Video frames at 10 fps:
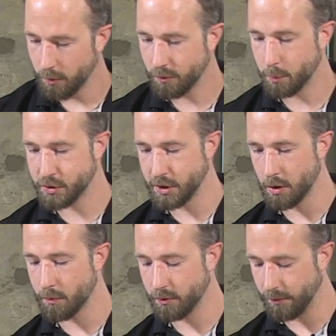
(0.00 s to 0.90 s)
Switching
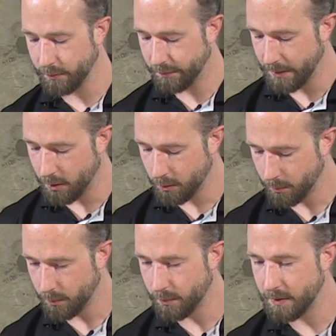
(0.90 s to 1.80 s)
over to the center,
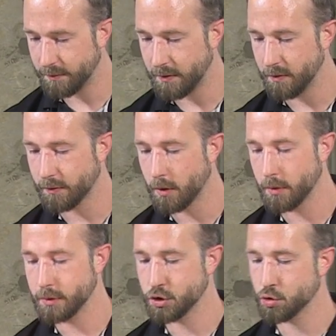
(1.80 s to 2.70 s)
this is
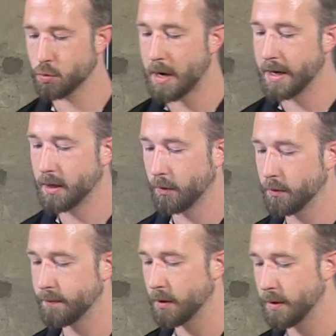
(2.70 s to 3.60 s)
our
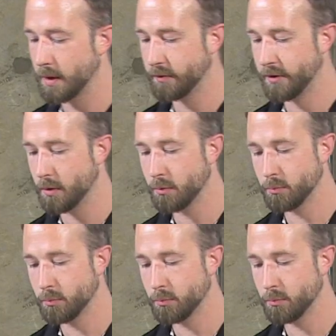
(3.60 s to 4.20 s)
tri-color variant here,